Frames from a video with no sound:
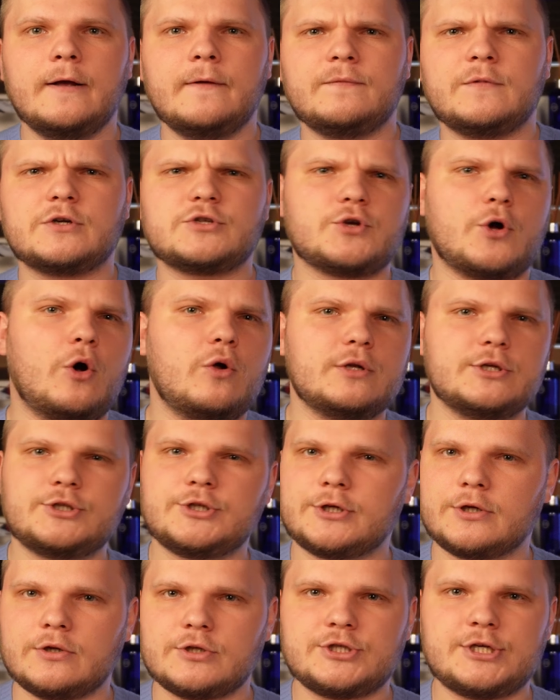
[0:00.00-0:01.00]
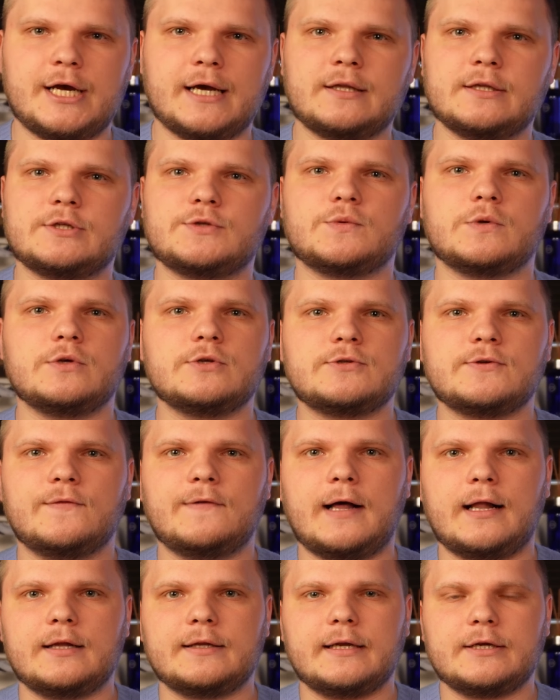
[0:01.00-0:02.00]
There's a whole internal checklist we use to
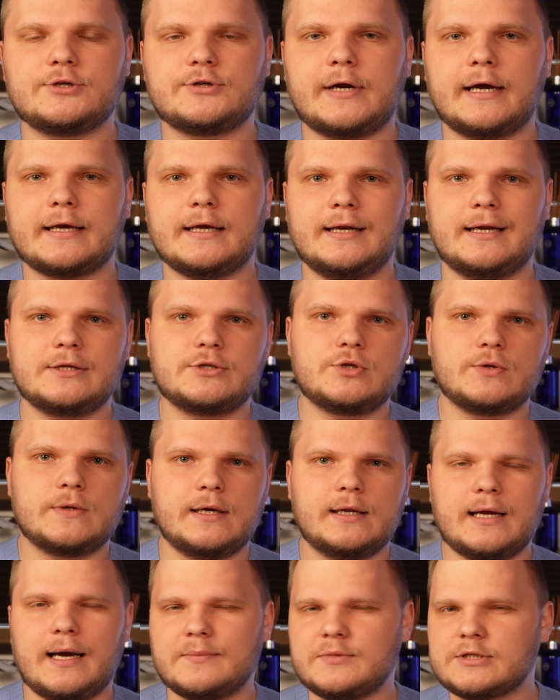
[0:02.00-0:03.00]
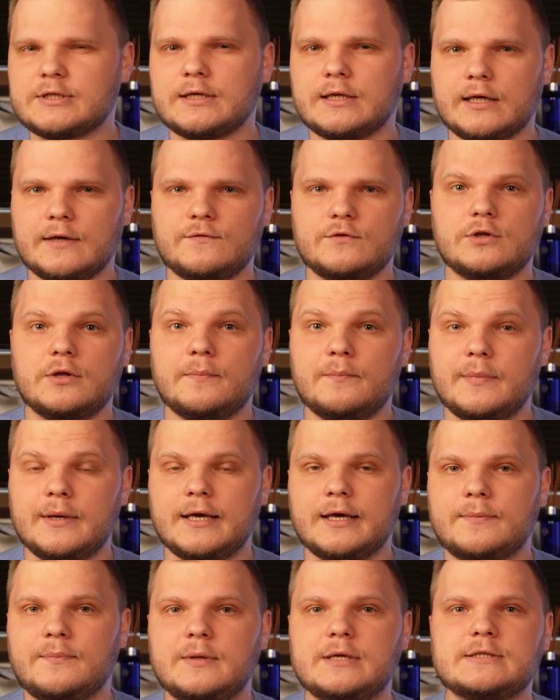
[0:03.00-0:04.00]
validate tracking end to end. I'm just going to give you the
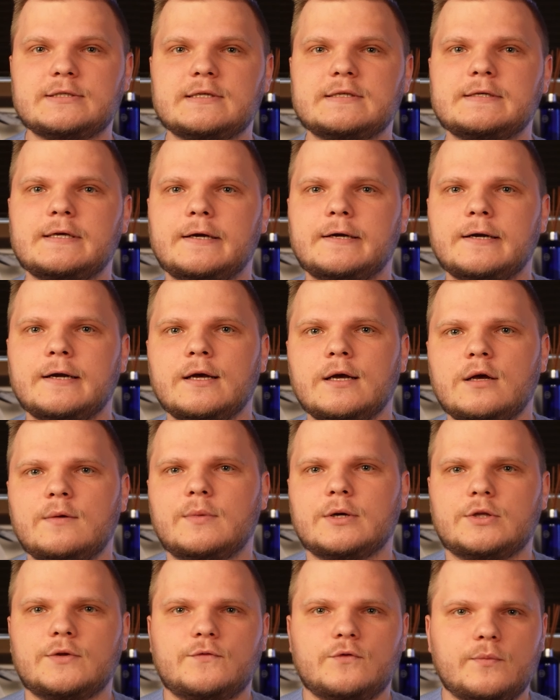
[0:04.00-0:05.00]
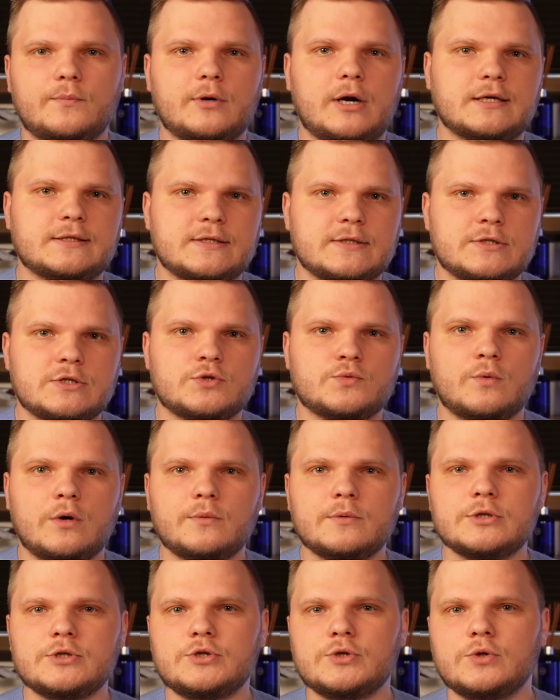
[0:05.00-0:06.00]
big pieces here, but the full process is what
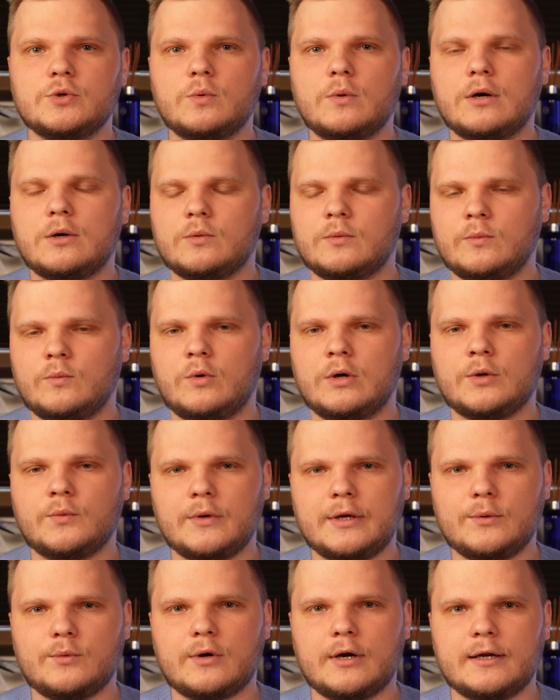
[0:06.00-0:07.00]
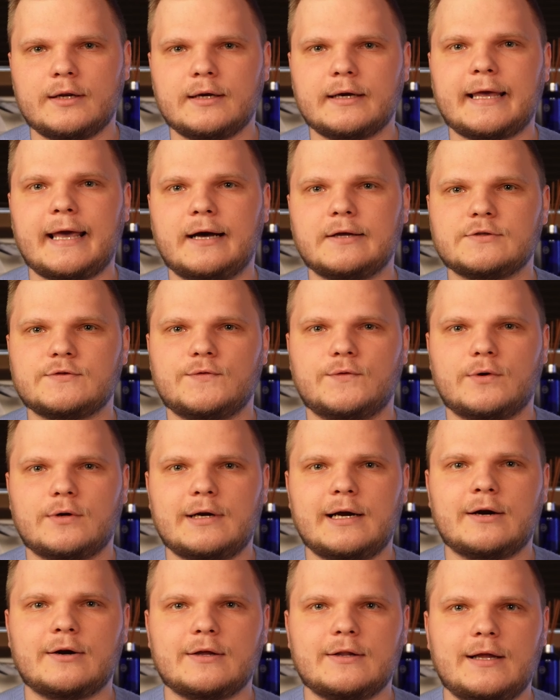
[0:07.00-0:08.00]
we do when we run accounts for
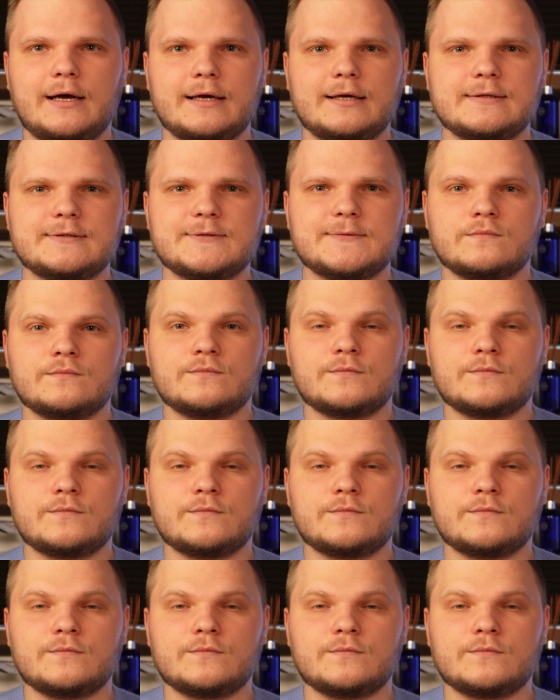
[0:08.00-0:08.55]
our clients.